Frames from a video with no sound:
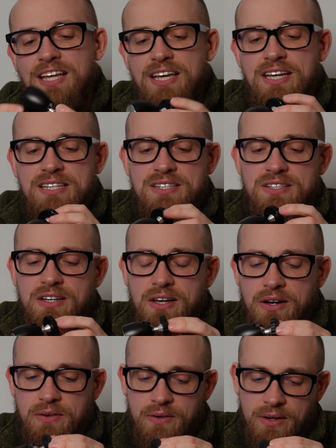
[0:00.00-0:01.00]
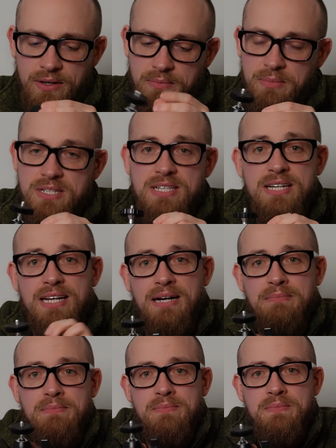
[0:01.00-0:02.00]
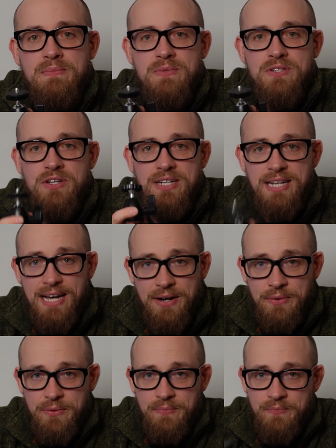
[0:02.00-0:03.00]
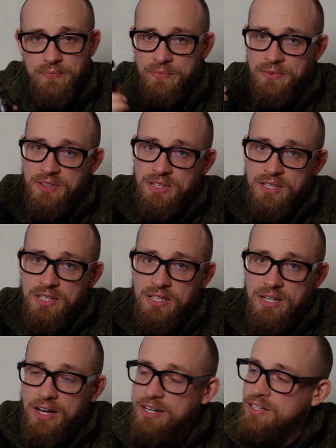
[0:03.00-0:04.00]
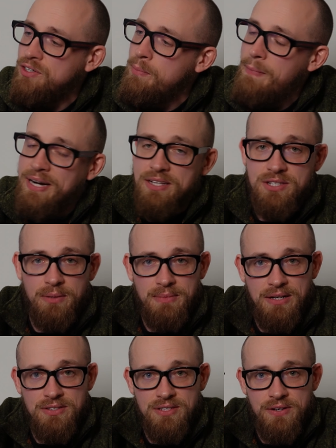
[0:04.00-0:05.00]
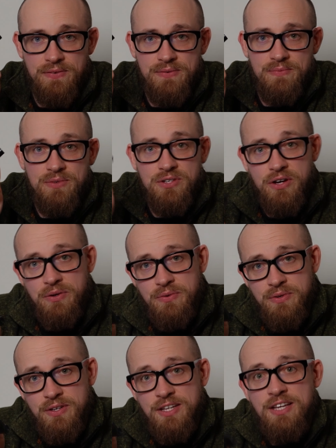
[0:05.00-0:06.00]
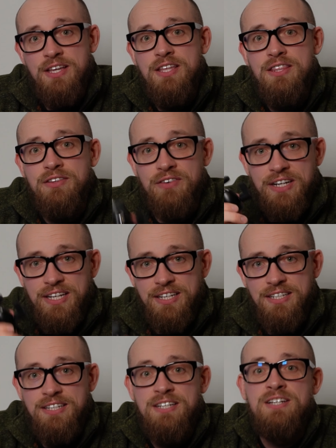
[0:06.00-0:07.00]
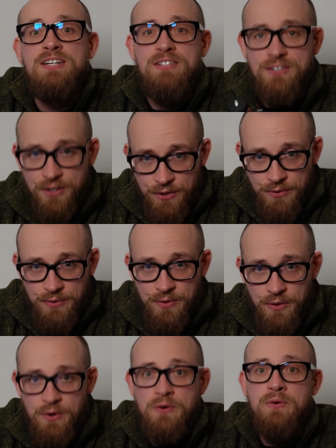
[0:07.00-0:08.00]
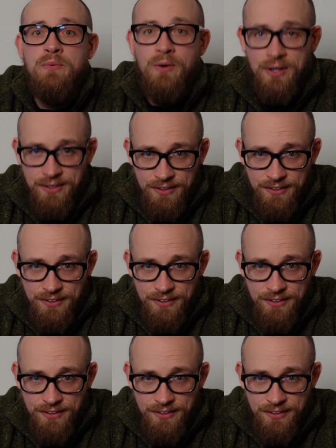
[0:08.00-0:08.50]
It's to go on my sea clown. So now I can do better top-down stuff. So 3, 2, 1,